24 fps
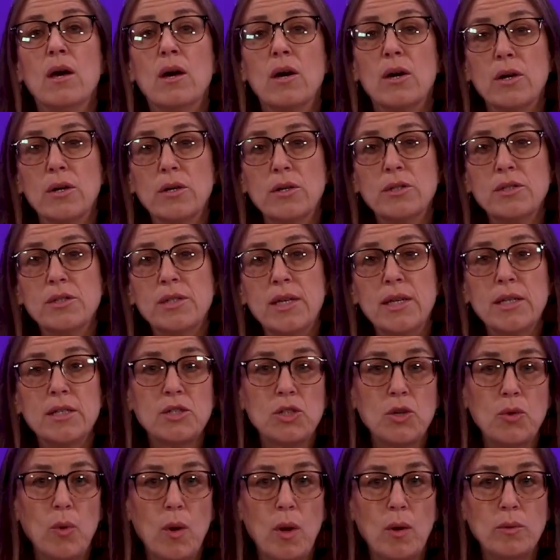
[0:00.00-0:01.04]
Hers is,
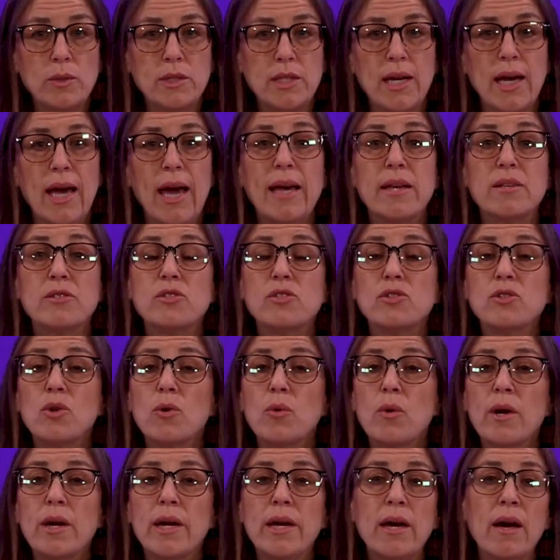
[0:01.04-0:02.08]
quote, a
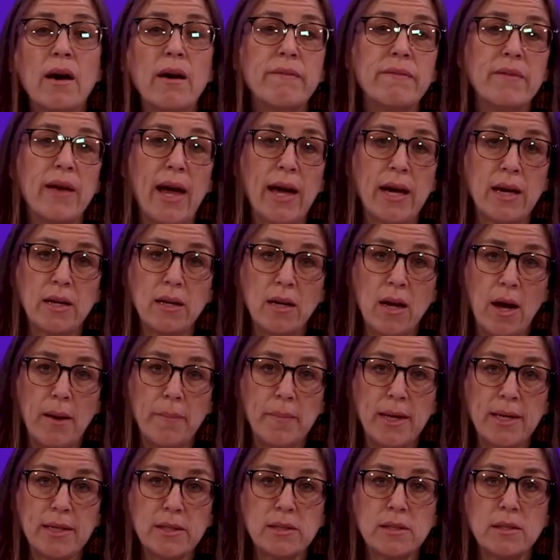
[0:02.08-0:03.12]
story of
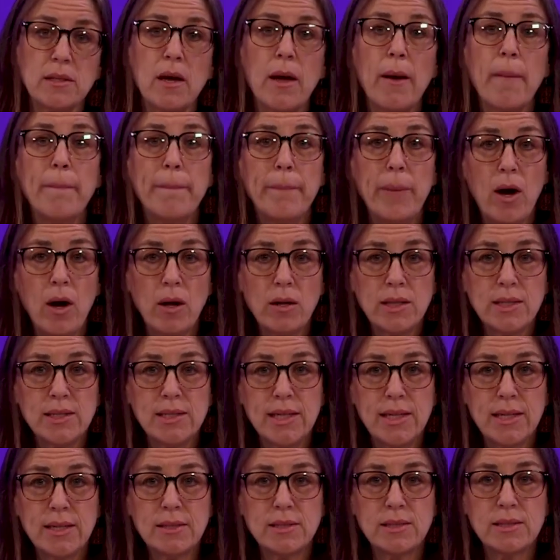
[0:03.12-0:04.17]
economics,
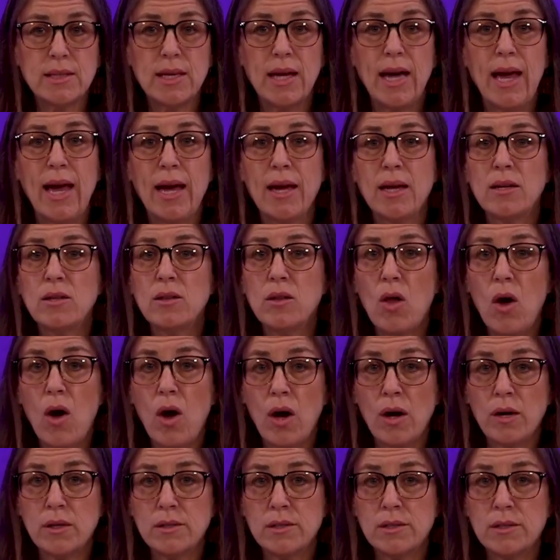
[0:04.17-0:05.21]
politics, and
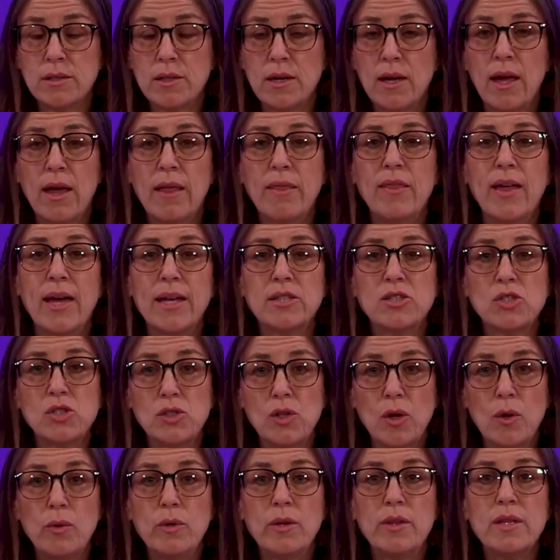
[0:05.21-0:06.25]
laws that
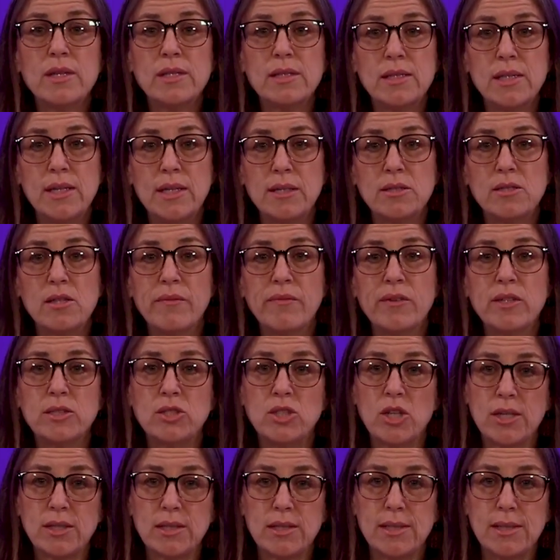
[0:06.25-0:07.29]
sowed the seeds of
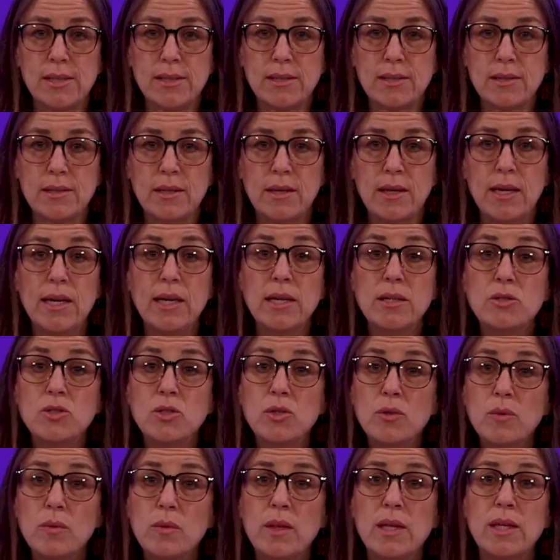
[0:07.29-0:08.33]
injustice
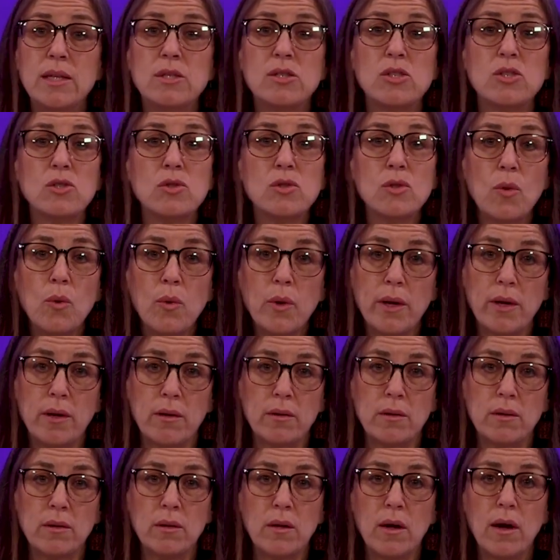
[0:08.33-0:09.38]
into the
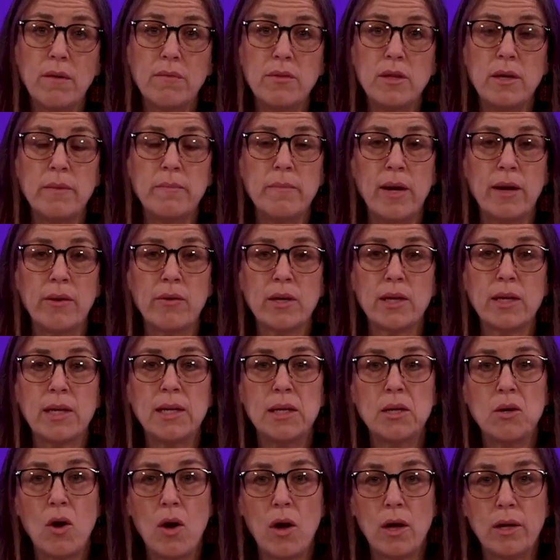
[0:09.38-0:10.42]
soil of the American
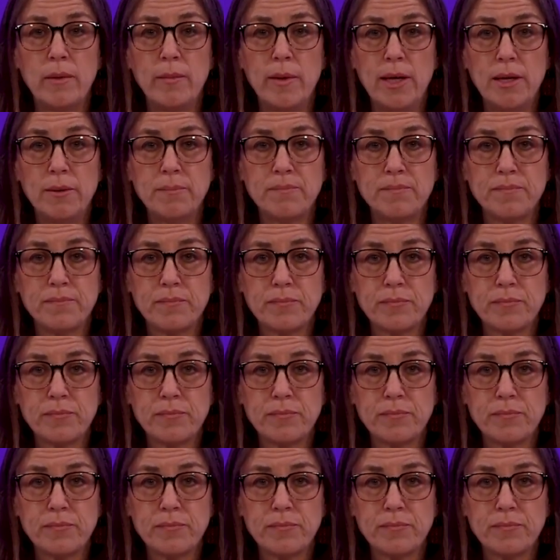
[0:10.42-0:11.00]
economy.